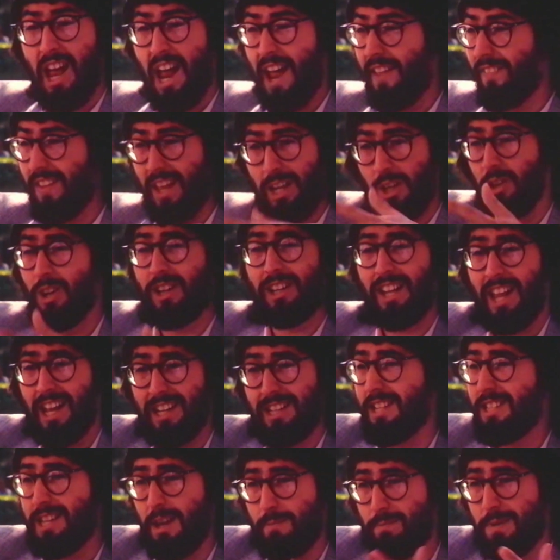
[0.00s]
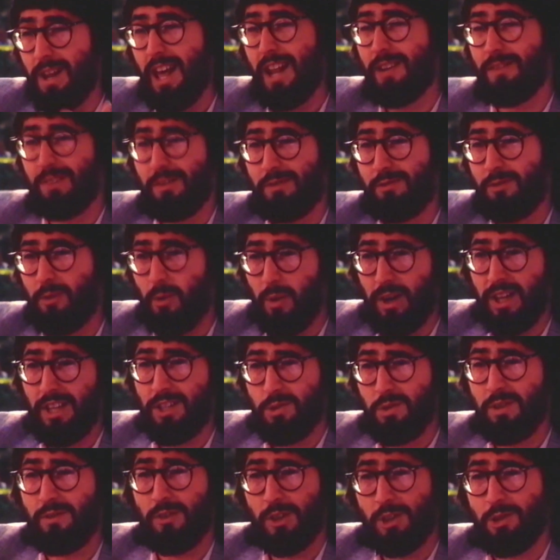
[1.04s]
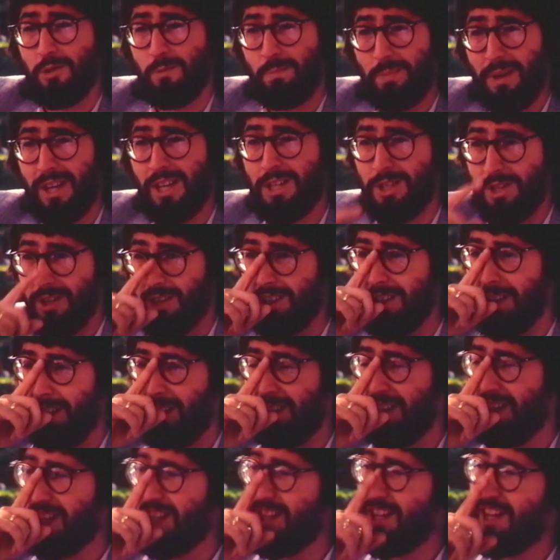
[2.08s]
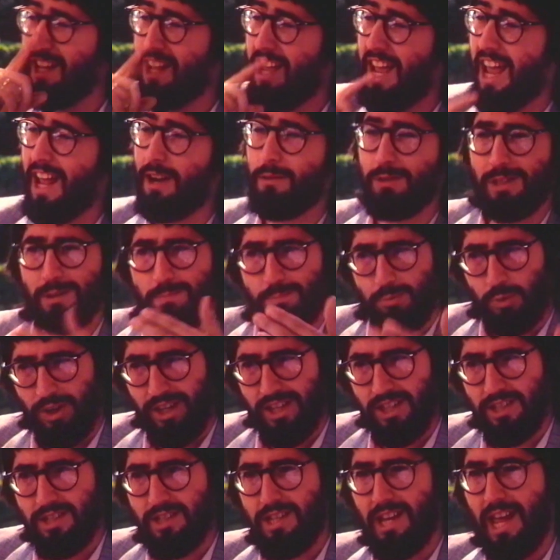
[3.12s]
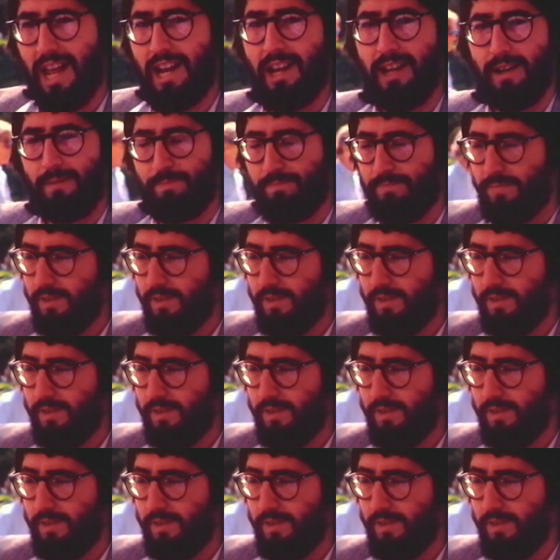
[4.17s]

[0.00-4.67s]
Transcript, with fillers: and they looked like they stepped out of a 40s Universal picture, you know. And it was a priest and a